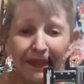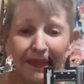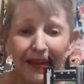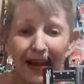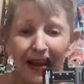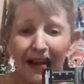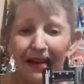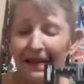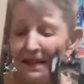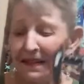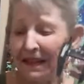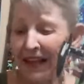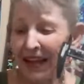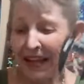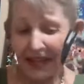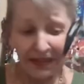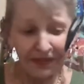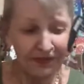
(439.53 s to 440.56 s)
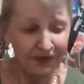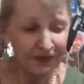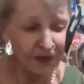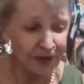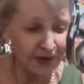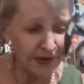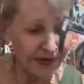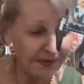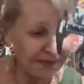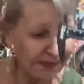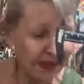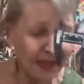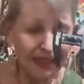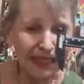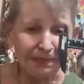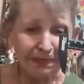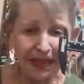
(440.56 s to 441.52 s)
okay, for the
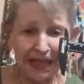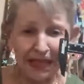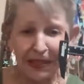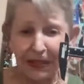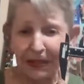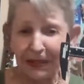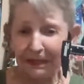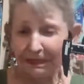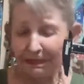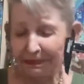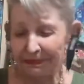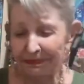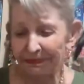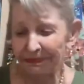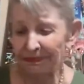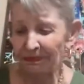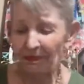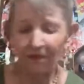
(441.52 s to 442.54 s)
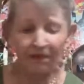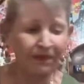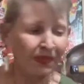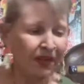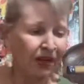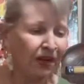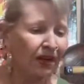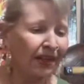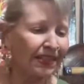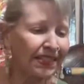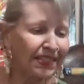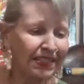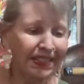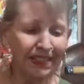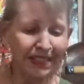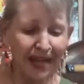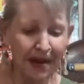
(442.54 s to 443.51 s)
millimeter.
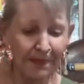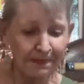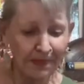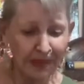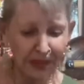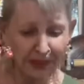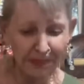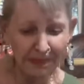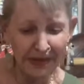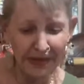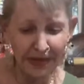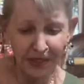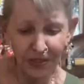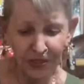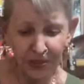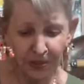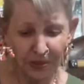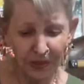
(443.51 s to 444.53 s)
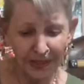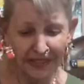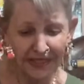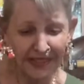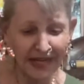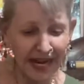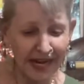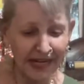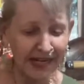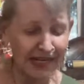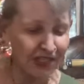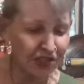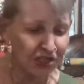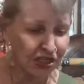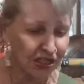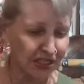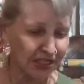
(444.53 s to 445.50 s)
This has got millimeters or it's got
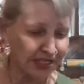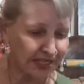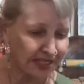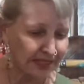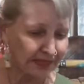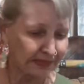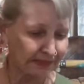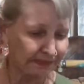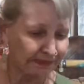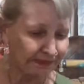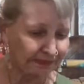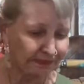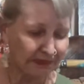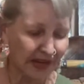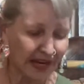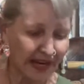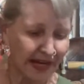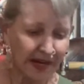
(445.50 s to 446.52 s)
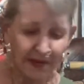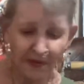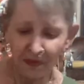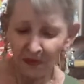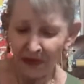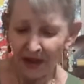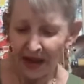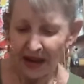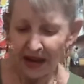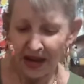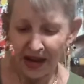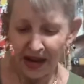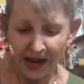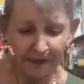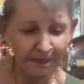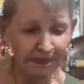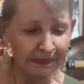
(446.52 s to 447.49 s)
inches, okay.
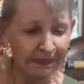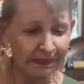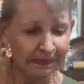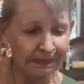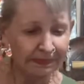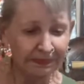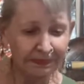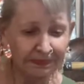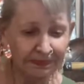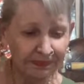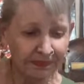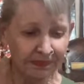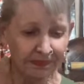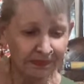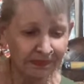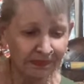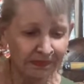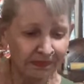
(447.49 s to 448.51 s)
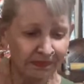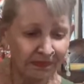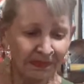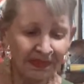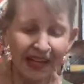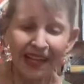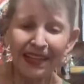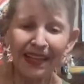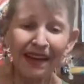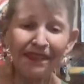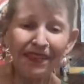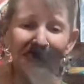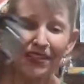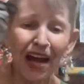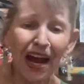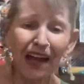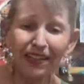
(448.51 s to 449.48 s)
Um,
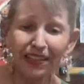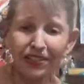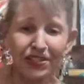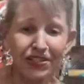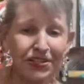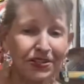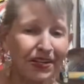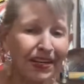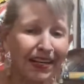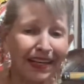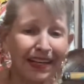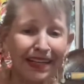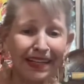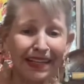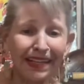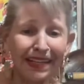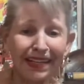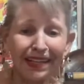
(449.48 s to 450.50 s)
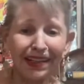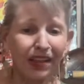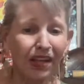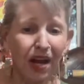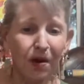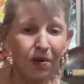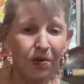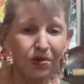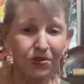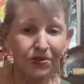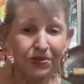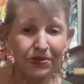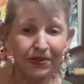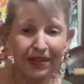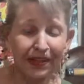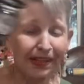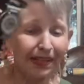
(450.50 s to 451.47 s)
$11. You can get it at Lowe's.
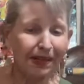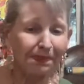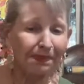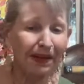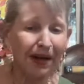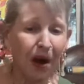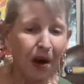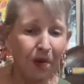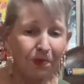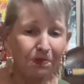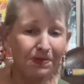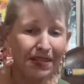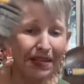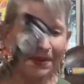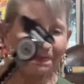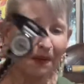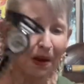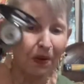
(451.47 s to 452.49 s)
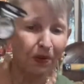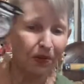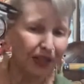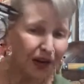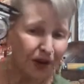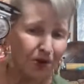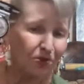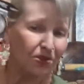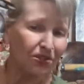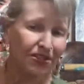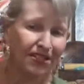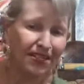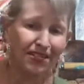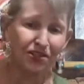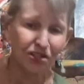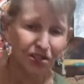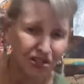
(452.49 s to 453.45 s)
You can get them at Home Depot, Lowe's.
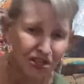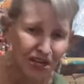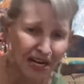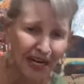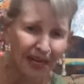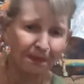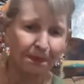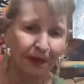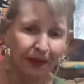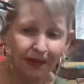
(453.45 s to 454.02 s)
It's cheap.